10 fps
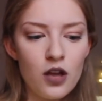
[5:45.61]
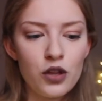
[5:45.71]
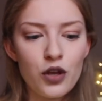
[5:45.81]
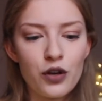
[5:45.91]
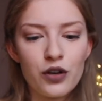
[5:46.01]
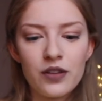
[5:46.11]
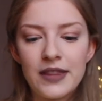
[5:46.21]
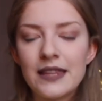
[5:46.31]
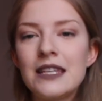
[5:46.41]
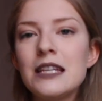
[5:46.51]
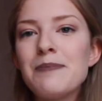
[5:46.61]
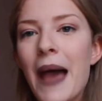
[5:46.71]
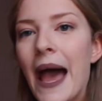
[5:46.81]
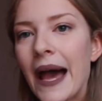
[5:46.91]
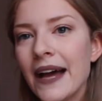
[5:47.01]
look, these
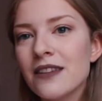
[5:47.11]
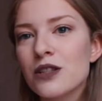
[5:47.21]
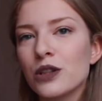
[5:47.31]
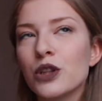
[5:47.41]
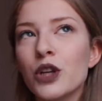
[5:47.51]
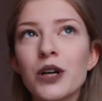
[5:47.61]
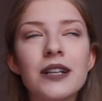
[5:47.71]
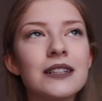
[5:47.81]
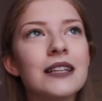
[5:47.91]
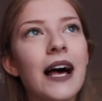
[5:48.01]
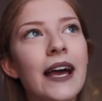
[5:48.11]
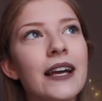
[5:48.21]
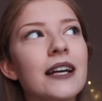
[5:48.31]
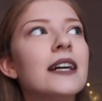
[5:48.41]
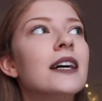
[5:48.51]
pants look
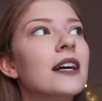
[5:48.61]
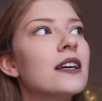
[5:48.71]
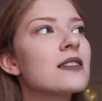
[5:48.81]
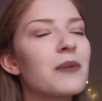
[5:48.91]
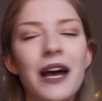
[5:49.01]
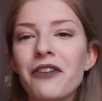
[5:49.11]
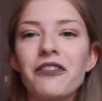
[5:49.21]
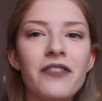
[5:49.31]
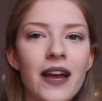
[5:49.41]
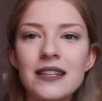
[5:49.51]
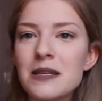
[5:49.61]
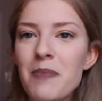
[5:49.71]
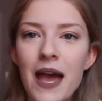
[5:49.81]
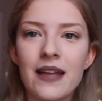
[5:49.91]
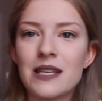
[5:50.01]
like some kind of fancy
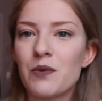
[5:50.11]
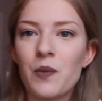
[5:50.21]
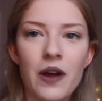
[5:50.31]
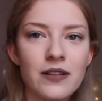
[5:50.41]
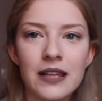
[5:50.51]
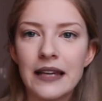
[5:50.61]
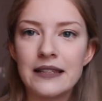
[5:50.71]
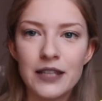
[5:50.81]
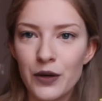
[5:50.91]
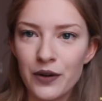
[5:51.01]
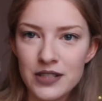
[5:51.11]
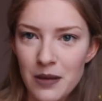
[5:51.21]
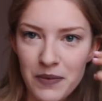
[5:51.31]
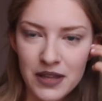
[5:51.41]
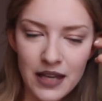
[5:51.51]
pants I would wear to like dinner or something.